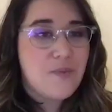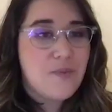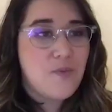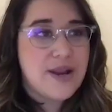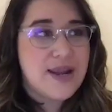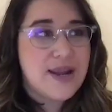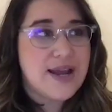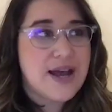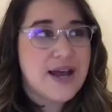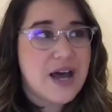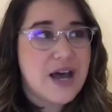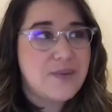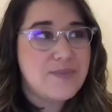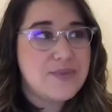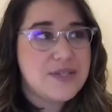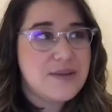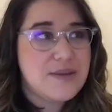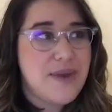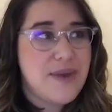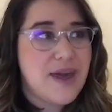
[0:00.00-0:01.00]
when it
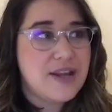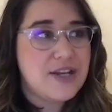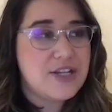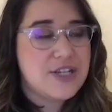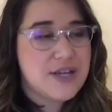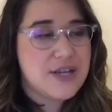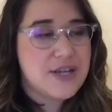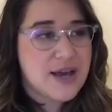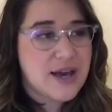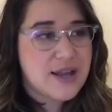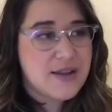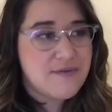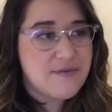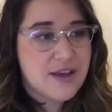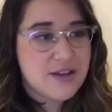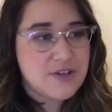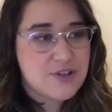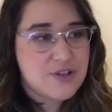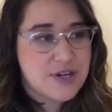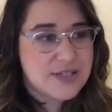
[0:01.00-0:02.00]
comes to managing kind of
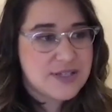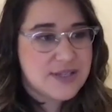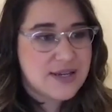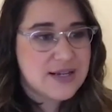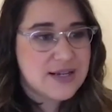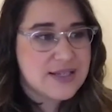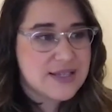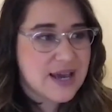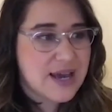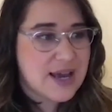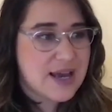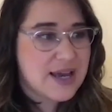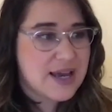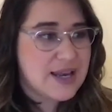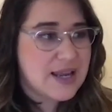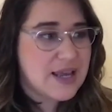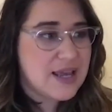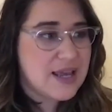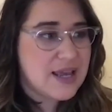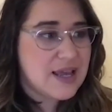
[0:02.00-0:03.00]
that stress and
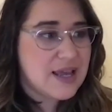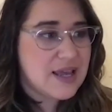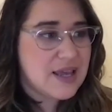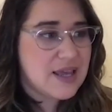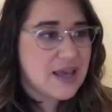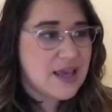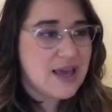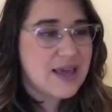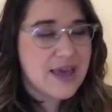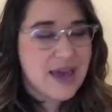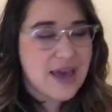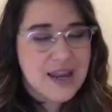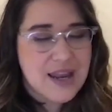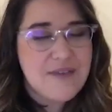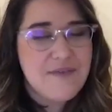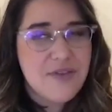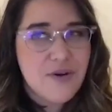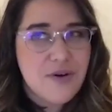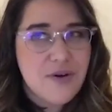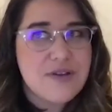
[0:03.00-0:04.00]
anxiety, again,
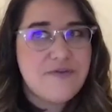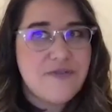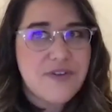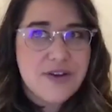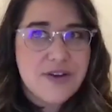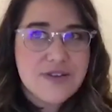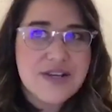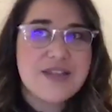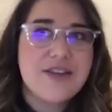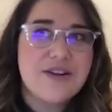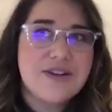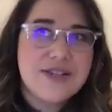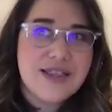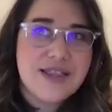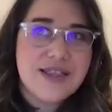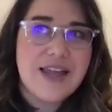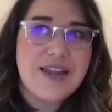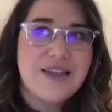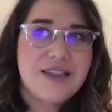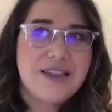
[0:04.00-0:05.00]
even though it feels like there's a
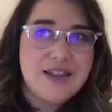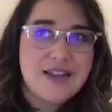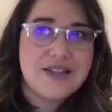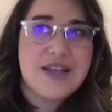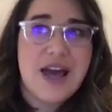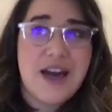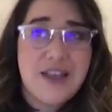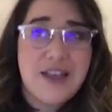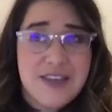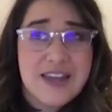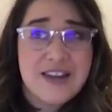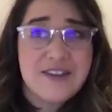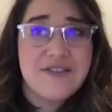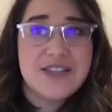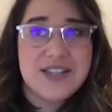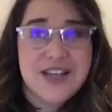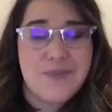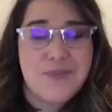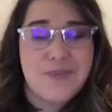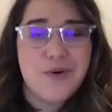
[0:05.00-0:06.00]
light at the end of the
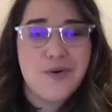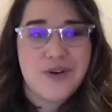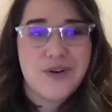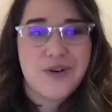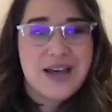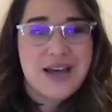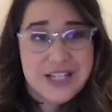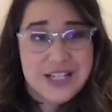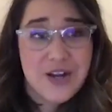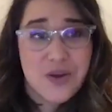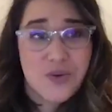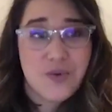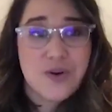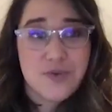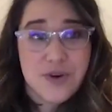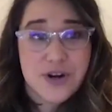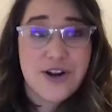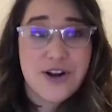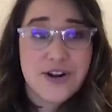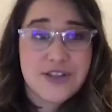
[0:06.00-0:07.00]
tunnel
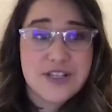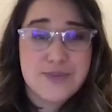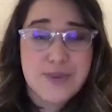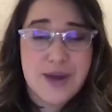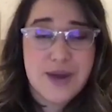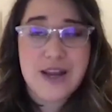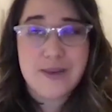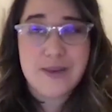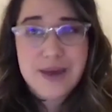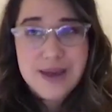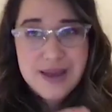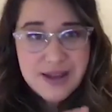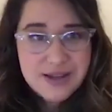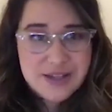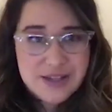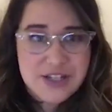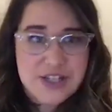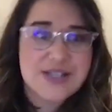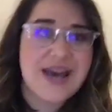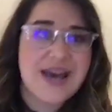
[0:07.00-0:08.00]
regarding this pandemic
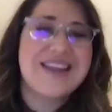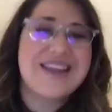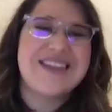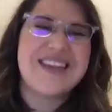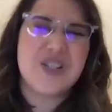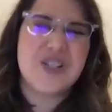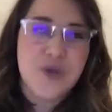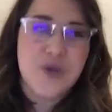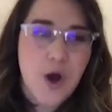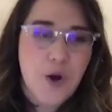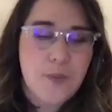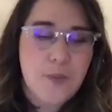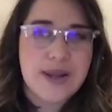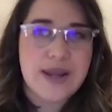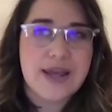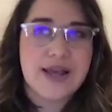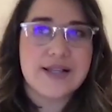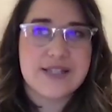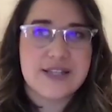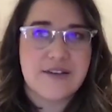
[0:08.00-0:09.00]
and just kind of things
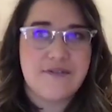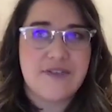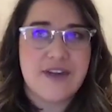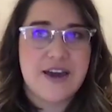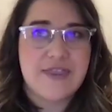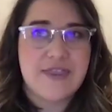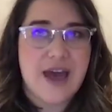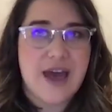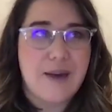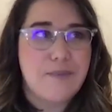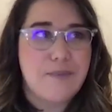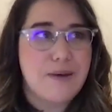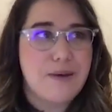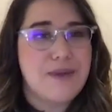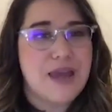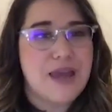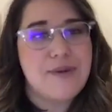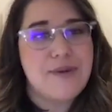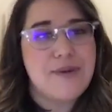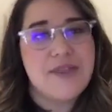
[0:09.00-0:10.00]
reopening and stuff like that, but
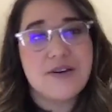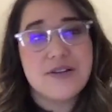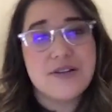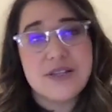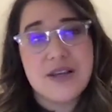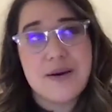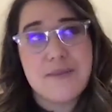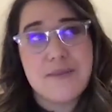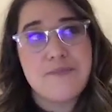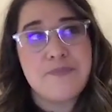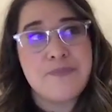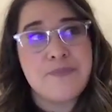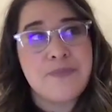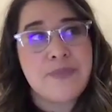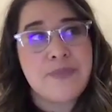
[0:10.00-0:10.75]
maybe there's some